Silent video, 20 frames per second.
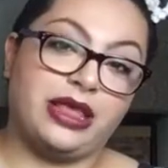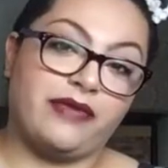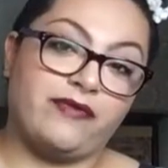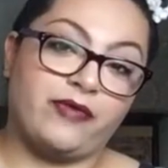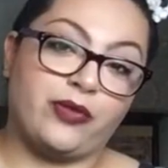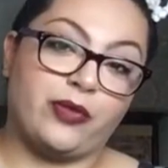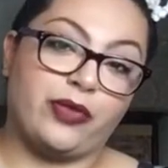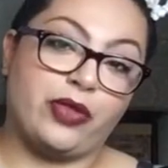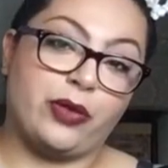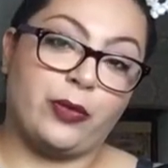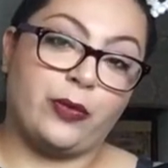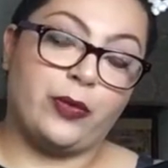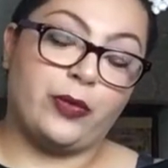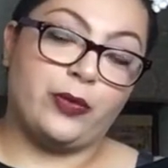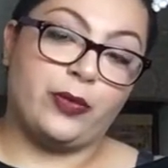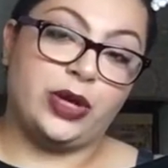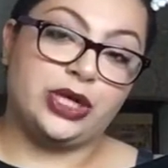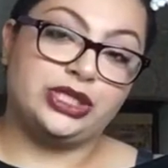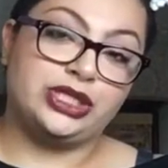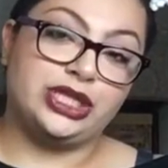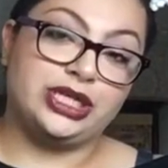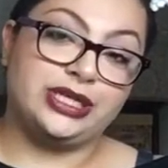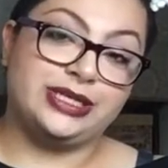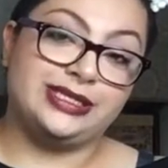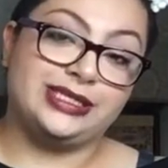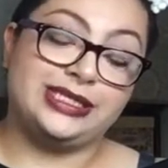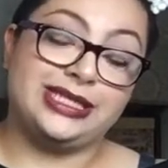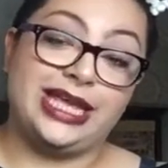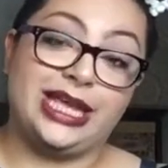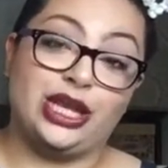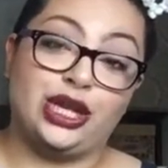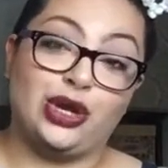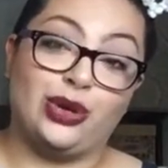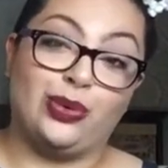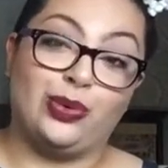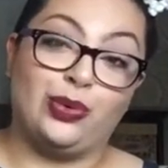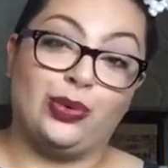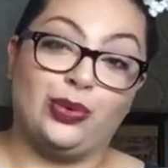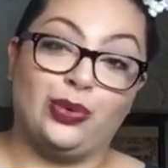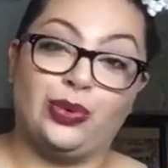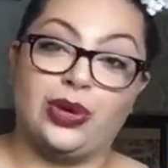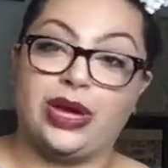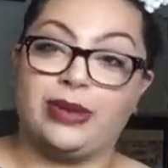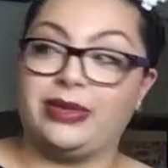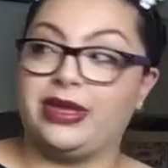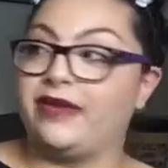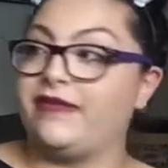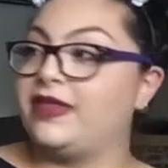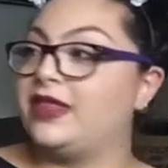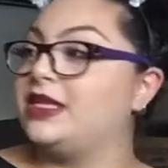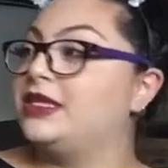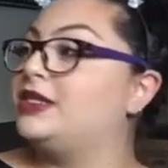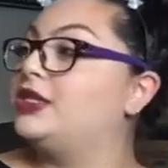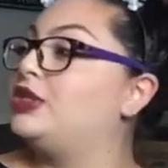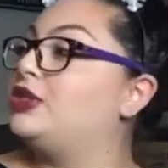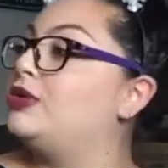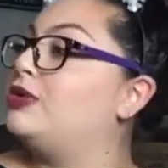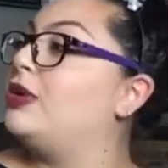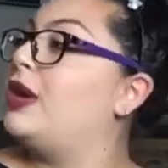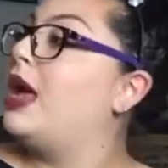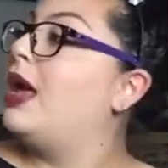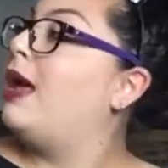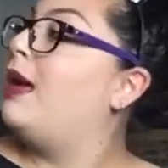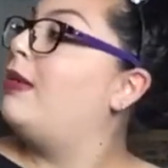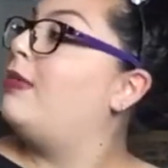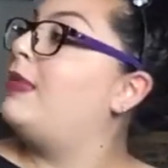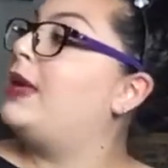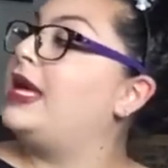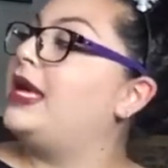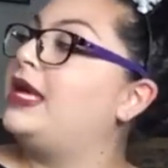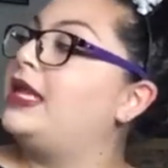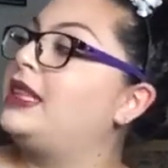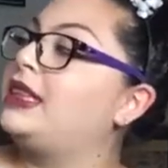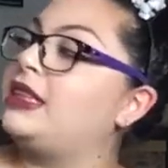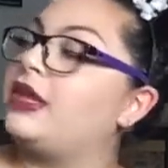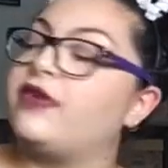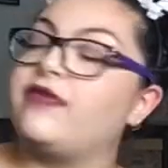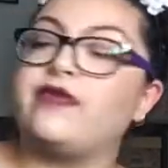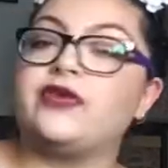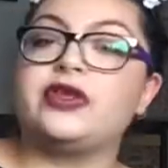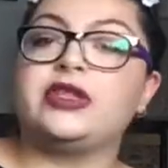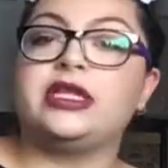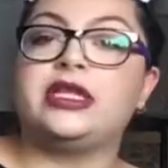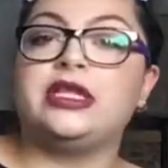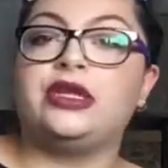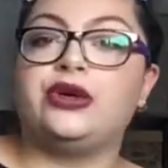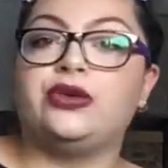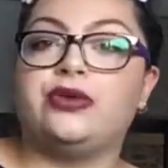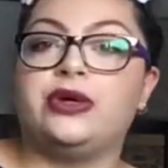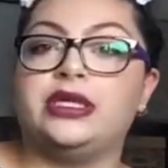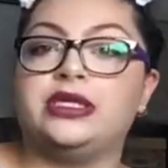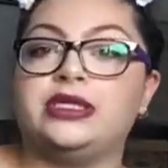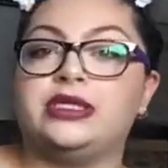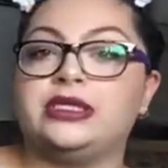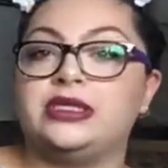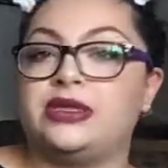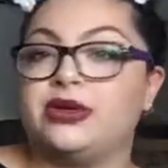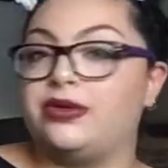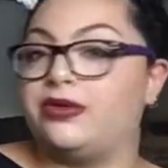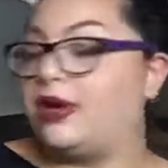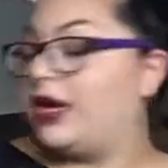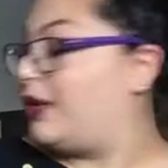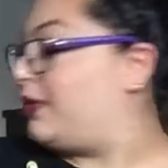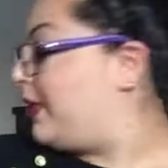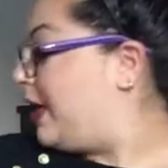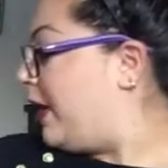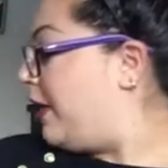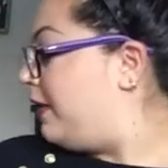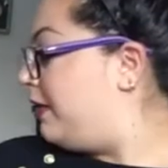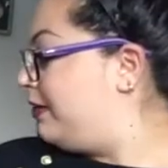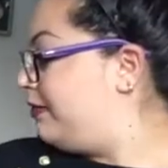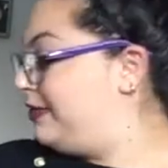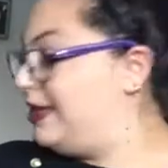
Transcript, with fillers: if they're watching this, they know who I'm giving these to, but they're for the little ones, so I don't care.